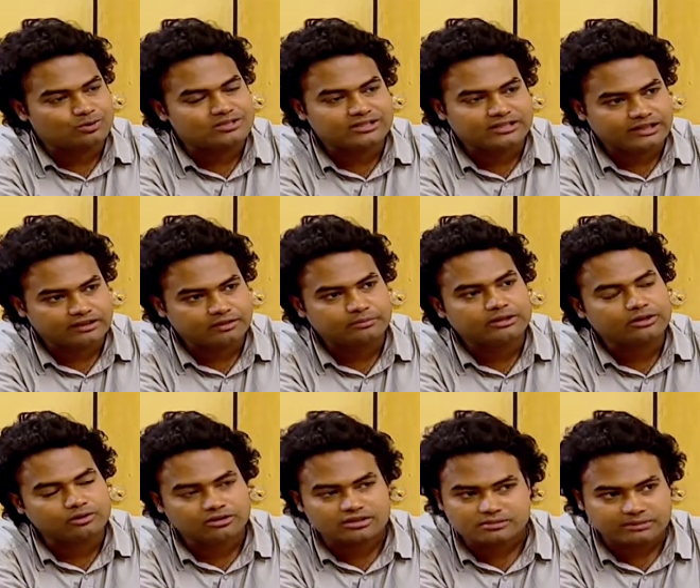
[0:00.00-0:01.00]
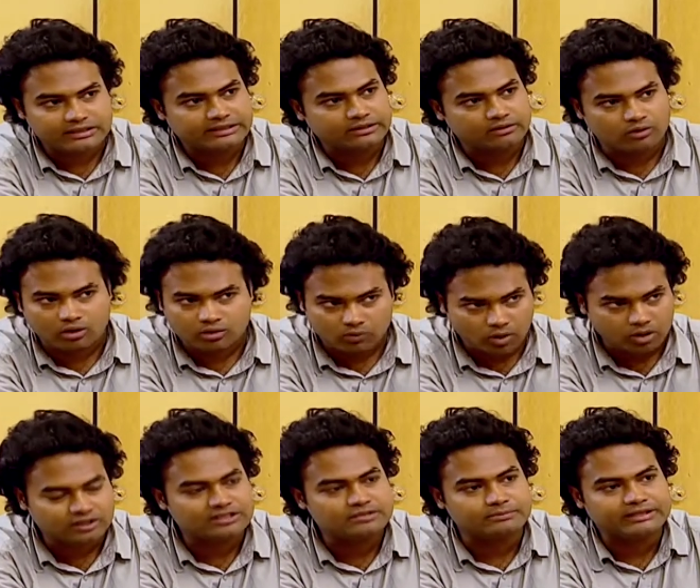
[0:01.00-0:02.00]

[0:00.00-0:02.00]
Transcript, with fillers: elucidate a bit on this meeting, on what